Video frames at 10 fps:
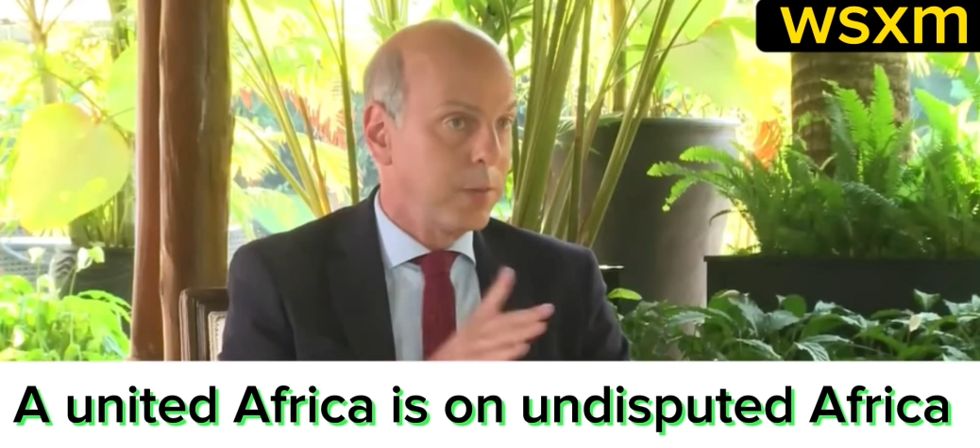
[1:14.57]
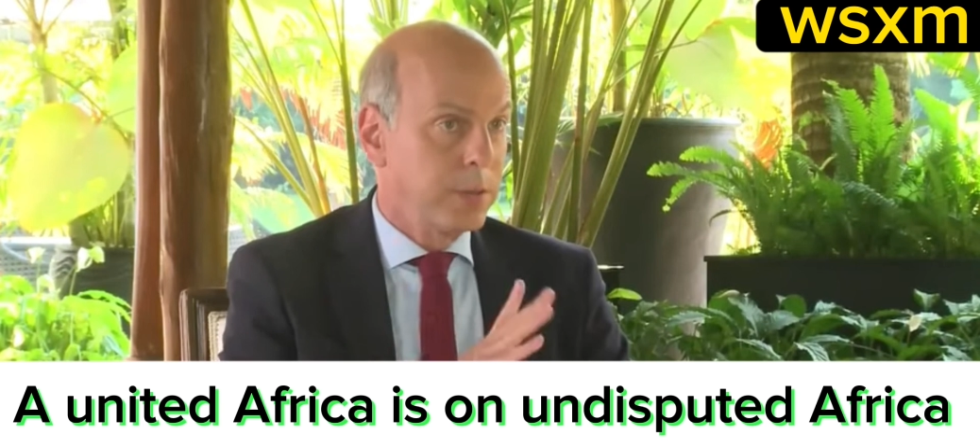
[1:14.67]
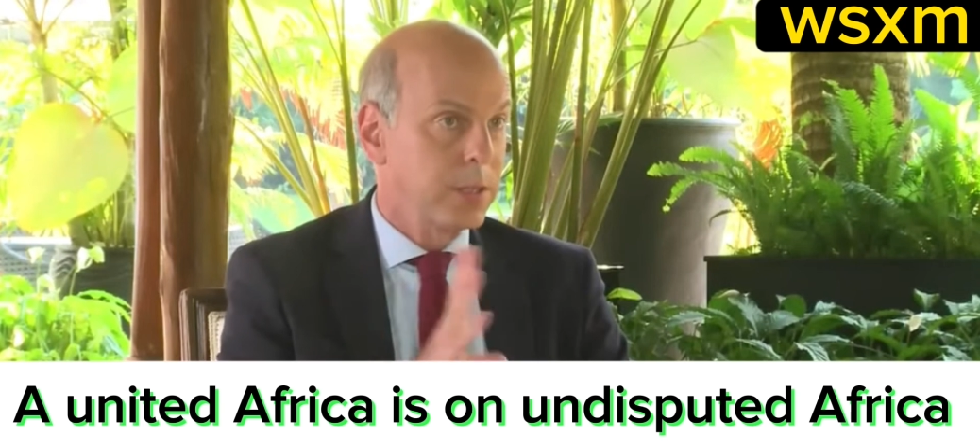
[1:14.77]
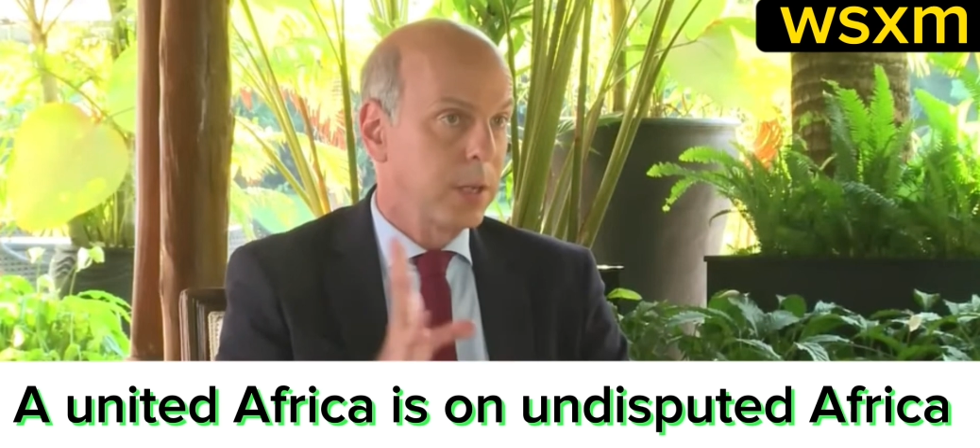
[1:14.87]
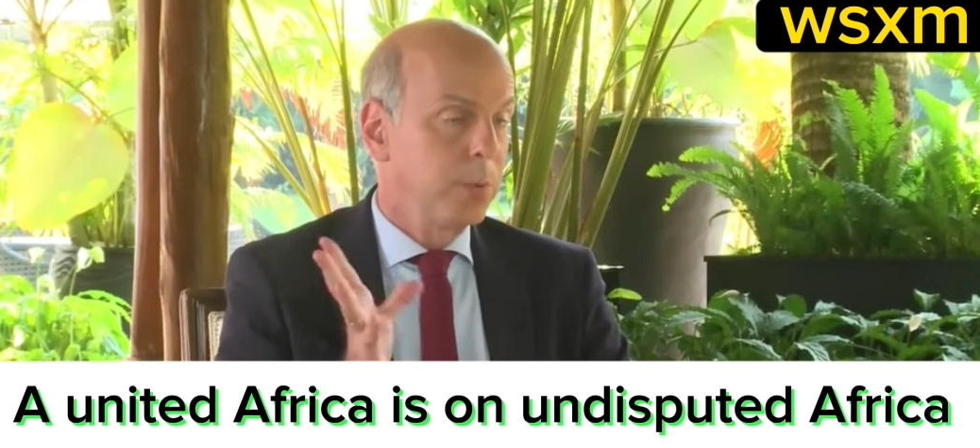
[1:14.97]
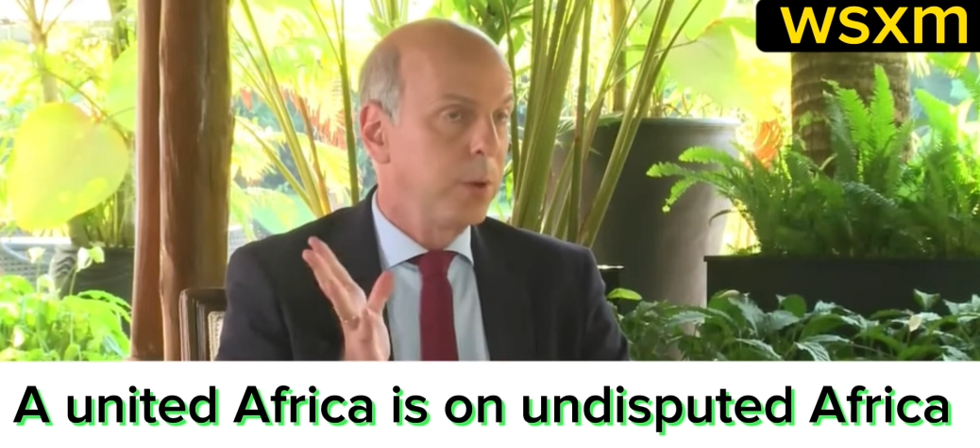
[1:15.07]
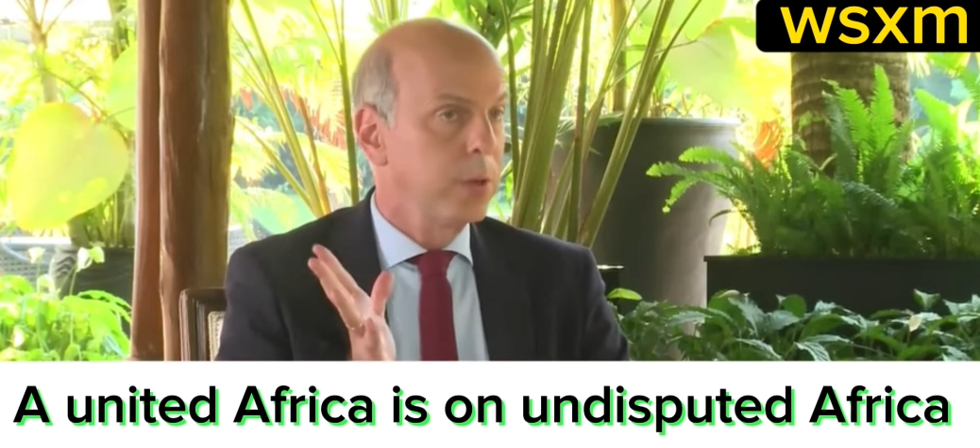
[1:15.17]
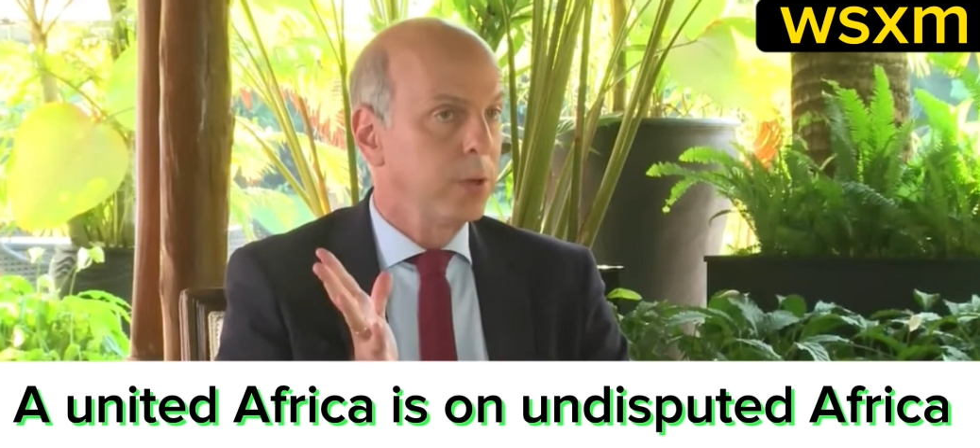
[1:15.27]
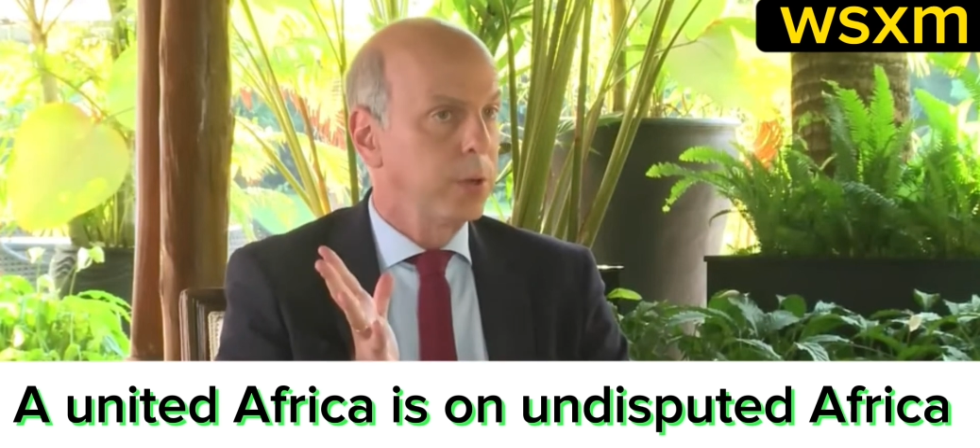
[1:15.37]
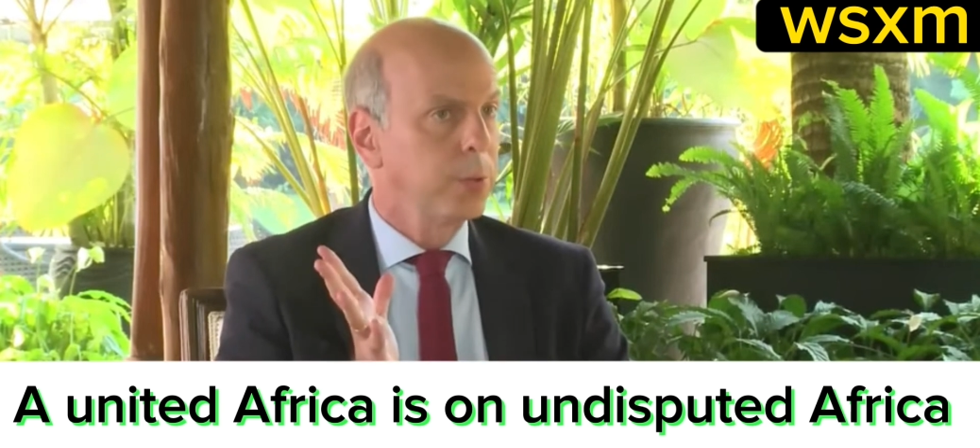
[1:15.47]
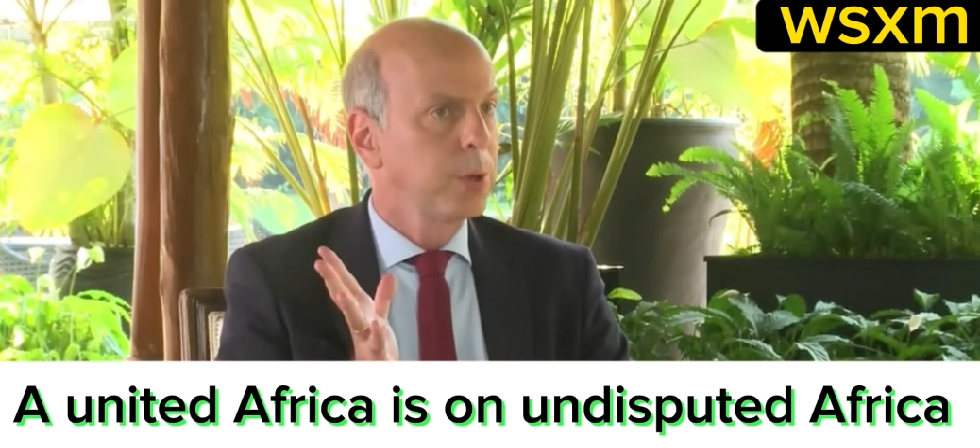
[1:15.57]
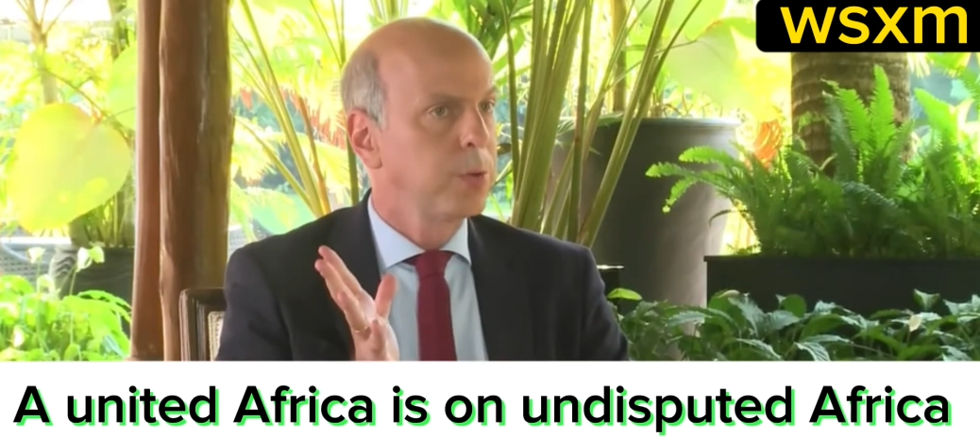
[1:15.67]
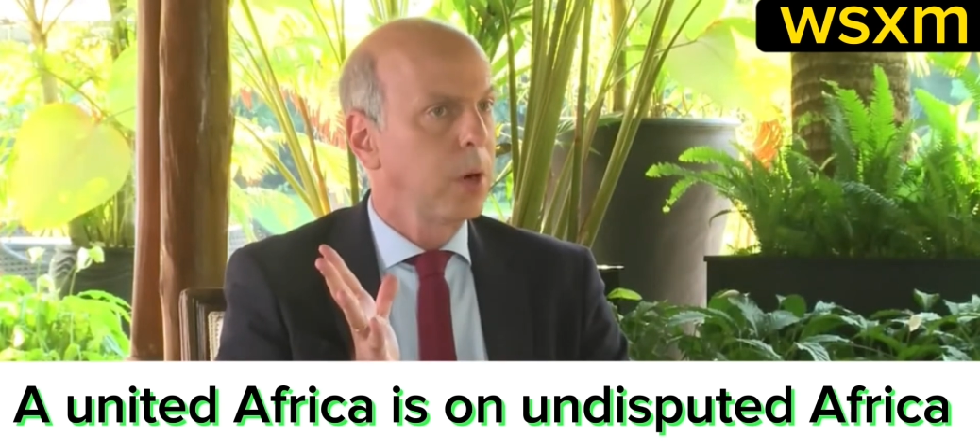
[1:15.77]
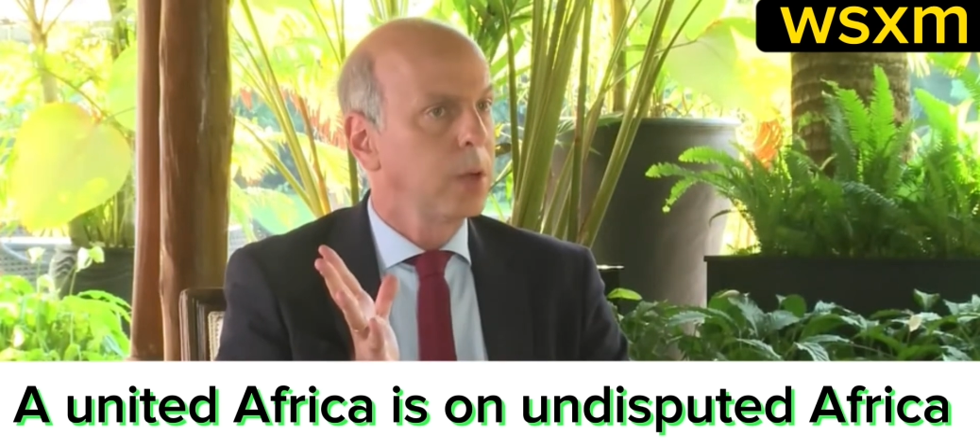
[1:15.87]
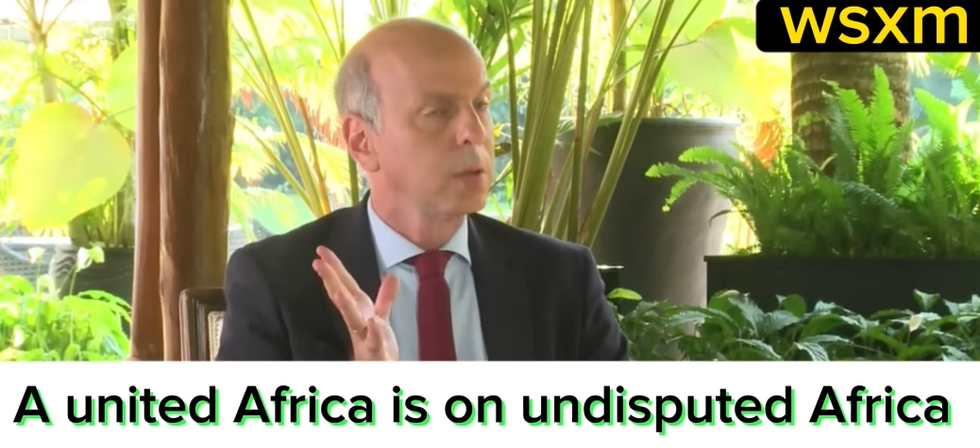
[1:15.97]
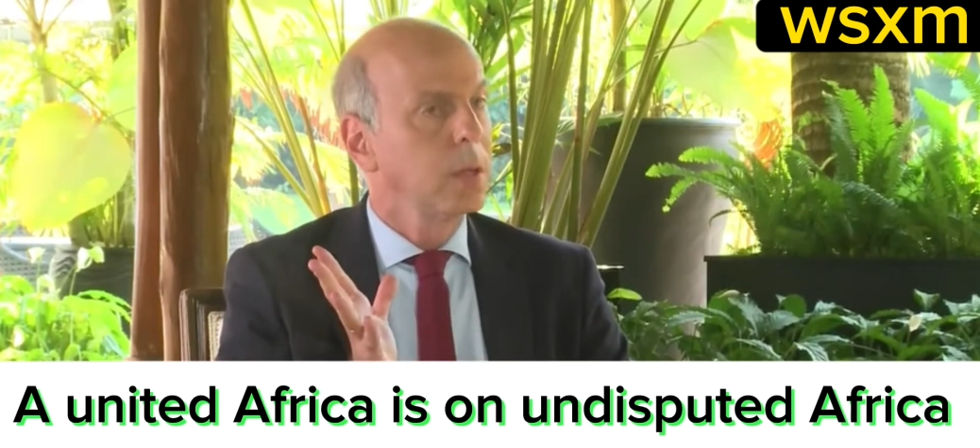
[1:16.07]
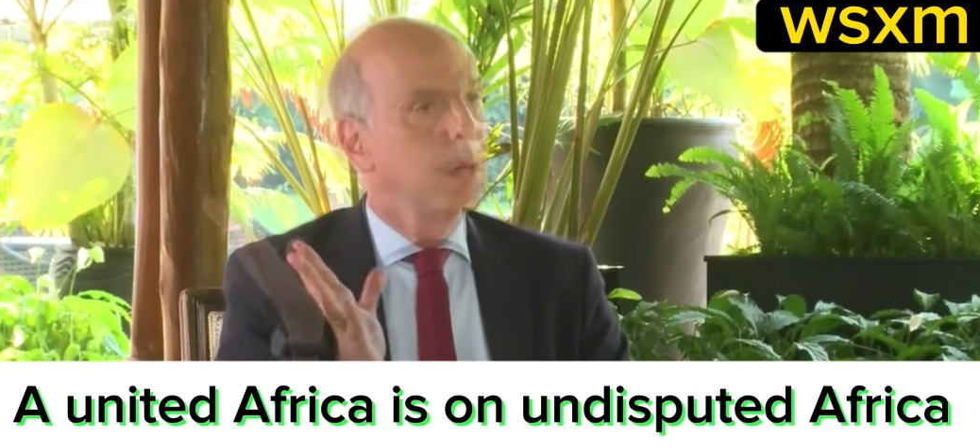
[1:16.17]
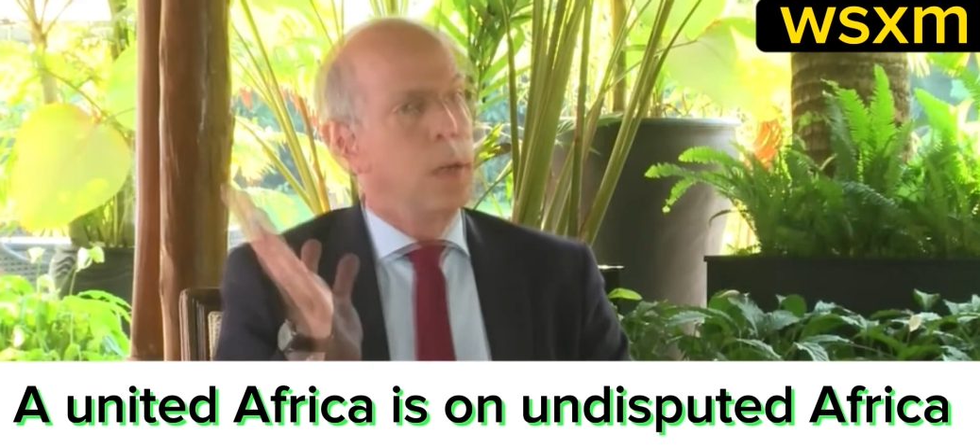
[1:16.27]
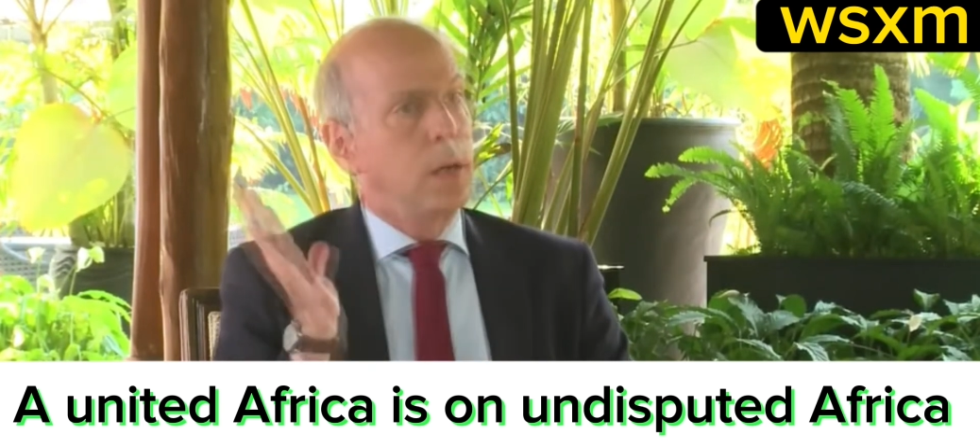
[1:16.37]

You haven't said whether you would run,